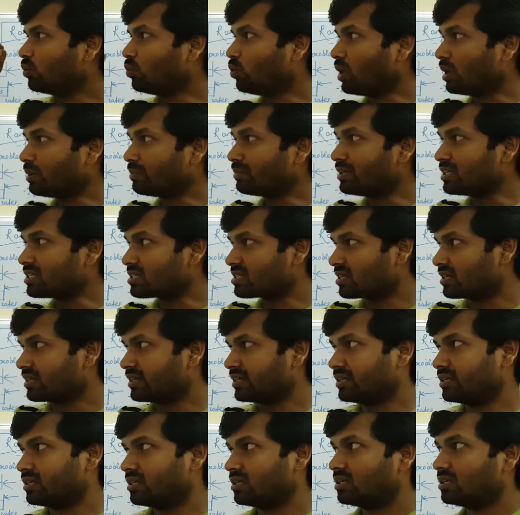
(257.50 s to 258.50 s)
1
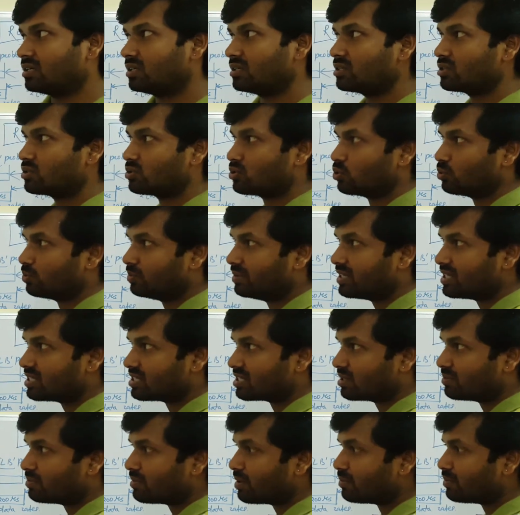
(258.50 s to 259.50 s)
millisecond. So
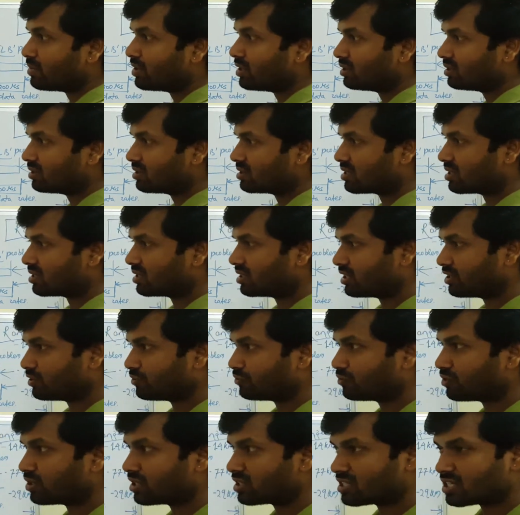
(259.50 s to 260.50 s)
please remember, these are the
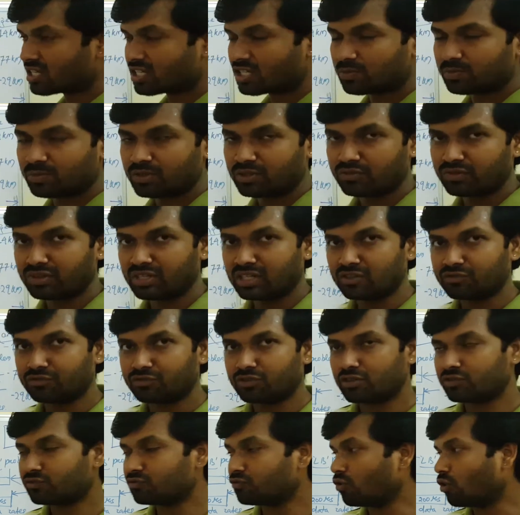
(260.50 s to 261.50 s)
differences between
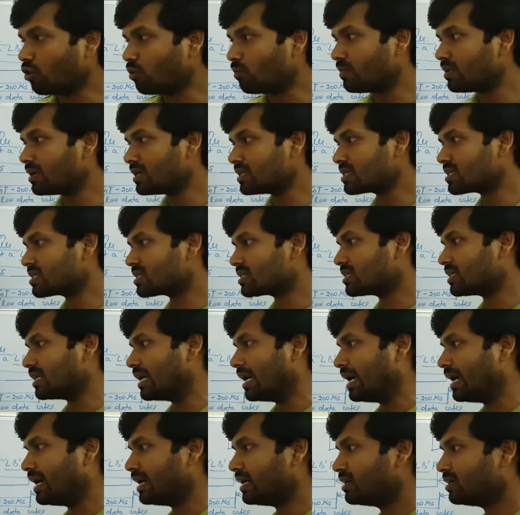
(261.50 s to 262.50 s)
different formats,
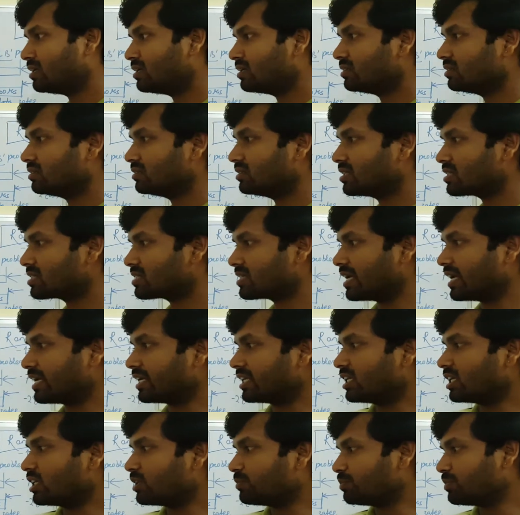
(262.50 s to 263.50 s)
and the
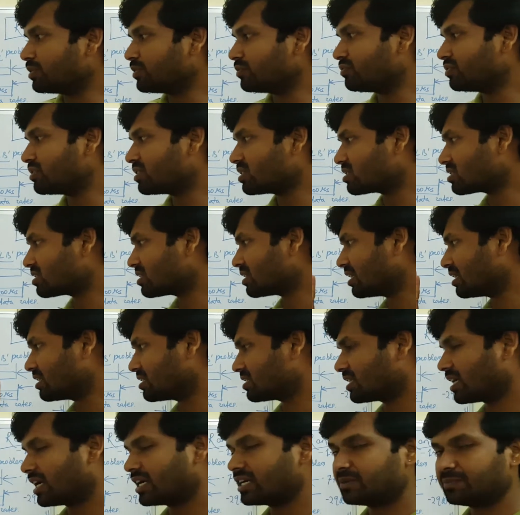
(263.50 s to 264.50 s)
cyclic prefix,
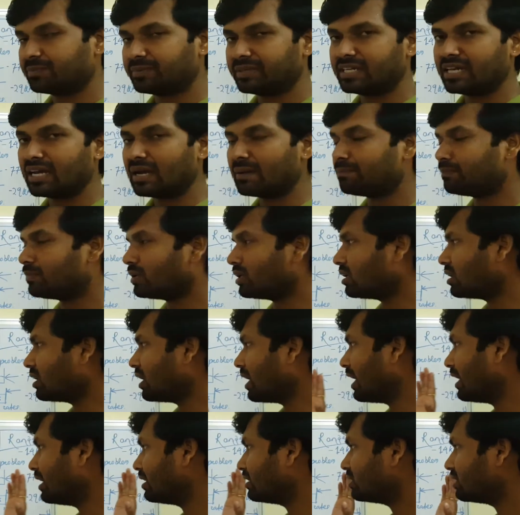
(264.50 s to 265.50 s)
exact
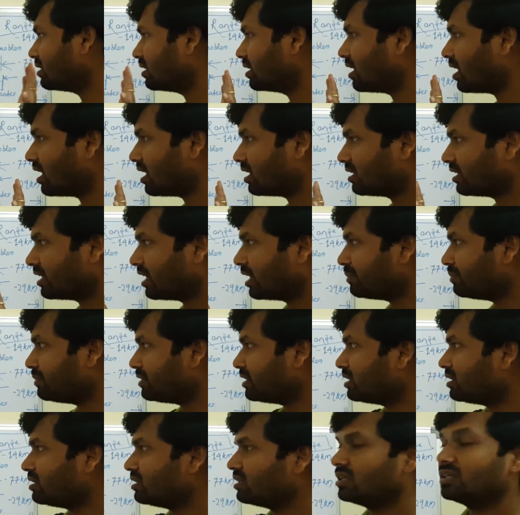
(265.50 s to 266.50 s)
preamble, and the guard
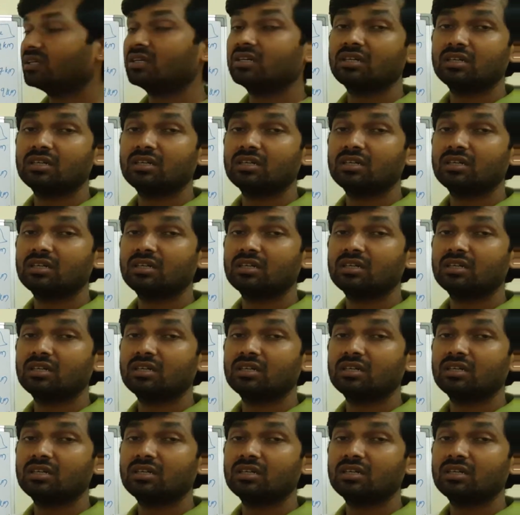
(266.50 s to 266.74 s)
timing,